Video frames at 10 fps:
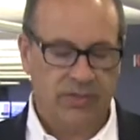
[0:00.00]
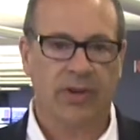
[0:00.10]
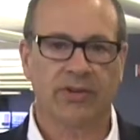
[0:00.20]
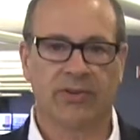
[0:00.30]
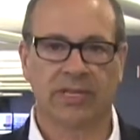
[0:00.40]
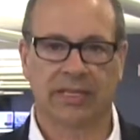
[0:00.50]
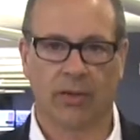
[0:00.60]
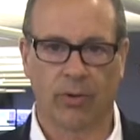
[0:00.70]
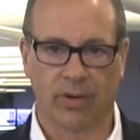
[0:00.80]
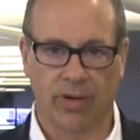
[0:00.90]
Treasuries
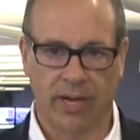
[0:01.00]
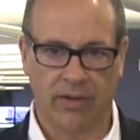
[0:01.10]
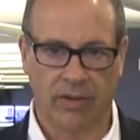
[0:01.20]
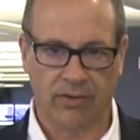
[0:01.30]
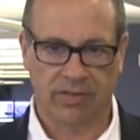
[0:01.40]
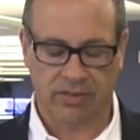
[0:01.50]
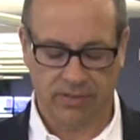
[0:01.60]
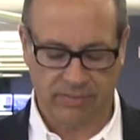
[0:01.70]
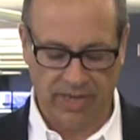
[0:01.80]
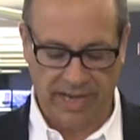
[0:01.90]
lower today. Notes
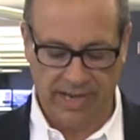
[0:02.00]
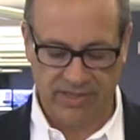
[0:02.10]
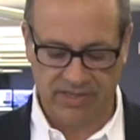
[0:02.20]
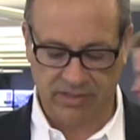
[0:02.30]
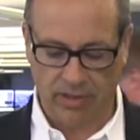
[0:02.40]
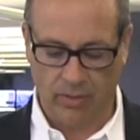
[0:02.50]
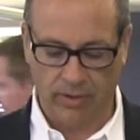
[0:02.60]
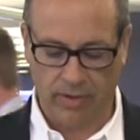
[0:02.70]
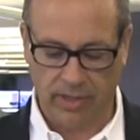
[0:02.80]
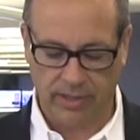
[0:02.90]
and bonds
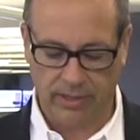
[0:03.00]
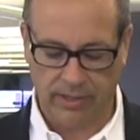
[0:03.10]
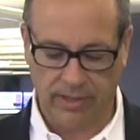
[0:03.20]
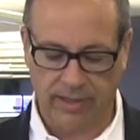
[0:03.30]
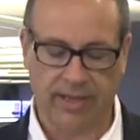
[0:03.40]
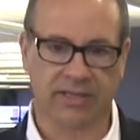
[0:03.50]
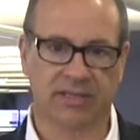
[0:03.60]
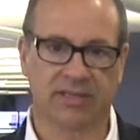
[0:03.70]
lower as